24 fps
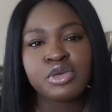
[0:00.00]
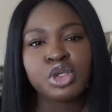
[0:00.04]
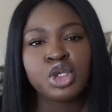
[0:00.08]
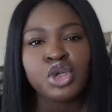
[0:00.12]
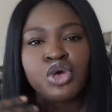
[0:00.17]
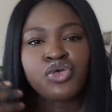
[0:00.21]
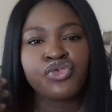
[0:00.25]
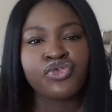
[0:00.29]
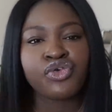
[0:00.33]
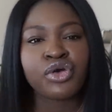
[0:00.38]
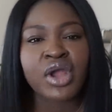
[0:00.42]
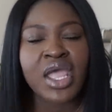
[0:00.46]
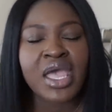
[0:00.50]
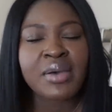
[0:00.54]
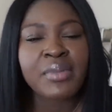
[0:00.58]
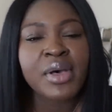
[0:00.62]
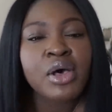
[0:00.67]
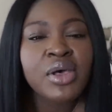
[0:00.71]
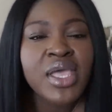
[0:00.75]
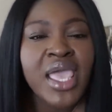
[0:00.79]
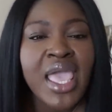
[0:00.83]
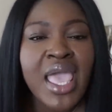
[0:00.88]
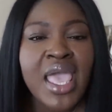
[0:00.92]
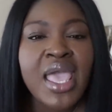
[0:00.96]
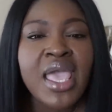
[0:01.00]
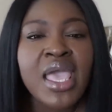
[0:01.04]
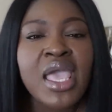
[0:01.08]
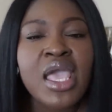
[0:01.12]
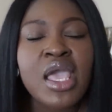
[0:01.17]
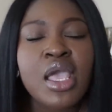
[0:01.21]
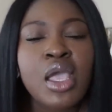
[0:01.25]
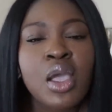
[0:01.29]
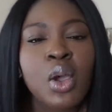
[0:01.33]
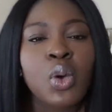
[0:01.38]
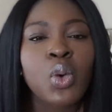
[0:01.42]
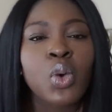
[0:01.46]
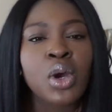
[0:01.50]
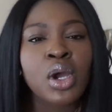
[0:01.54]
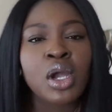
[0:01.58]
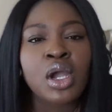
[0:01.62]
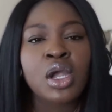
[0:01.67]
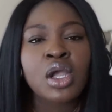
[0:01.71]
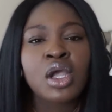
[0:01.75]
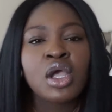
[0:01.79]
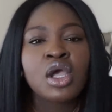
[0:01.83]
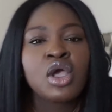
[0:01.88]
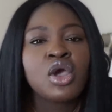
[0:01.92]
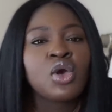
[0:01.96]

you know, for MLK or